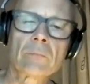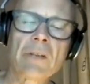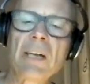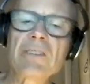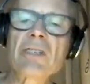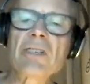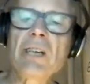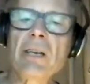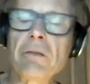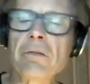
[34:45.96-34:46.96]
And that's a
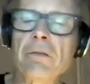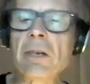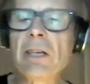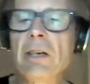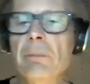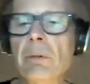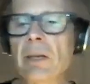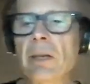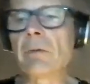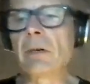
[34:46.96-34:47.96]
native
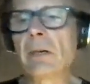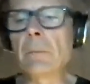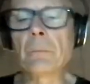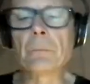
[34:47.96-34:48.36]
plant, right?